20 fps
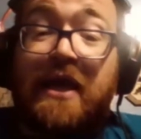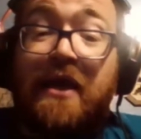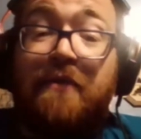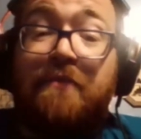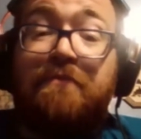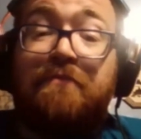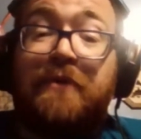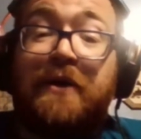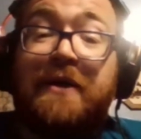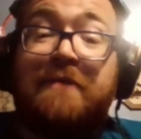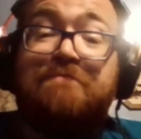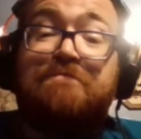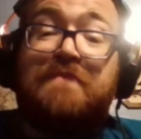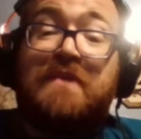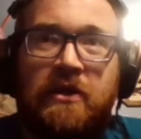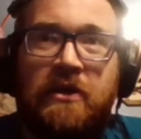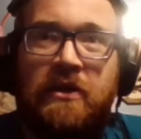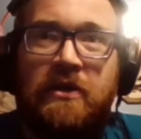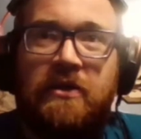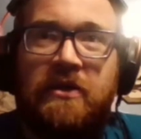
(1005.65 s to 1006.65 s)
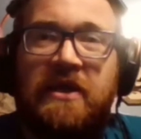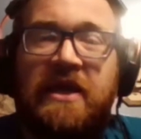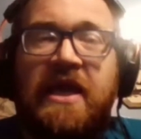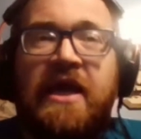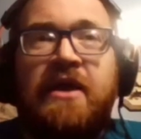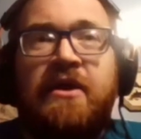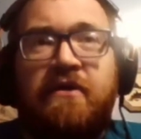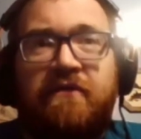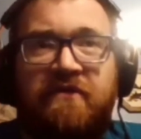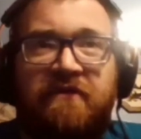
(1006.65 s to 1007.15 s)
But the end
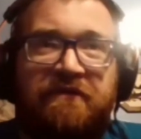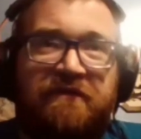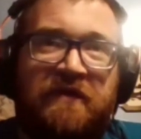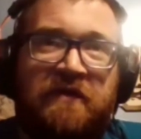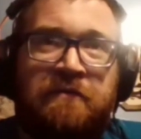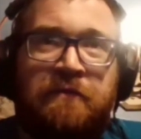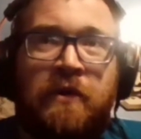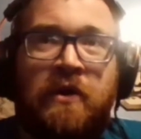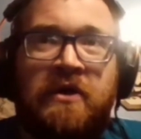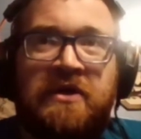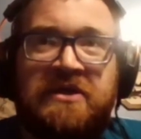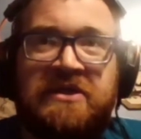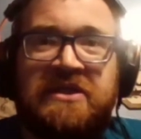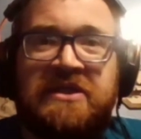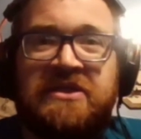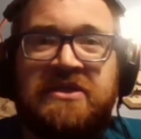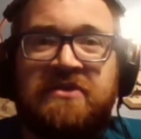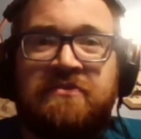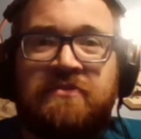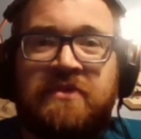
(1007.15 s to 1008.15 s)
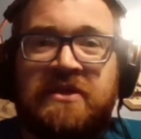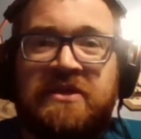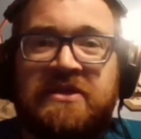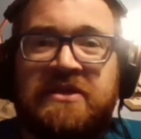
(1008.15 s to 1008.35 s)
of the fifth party system is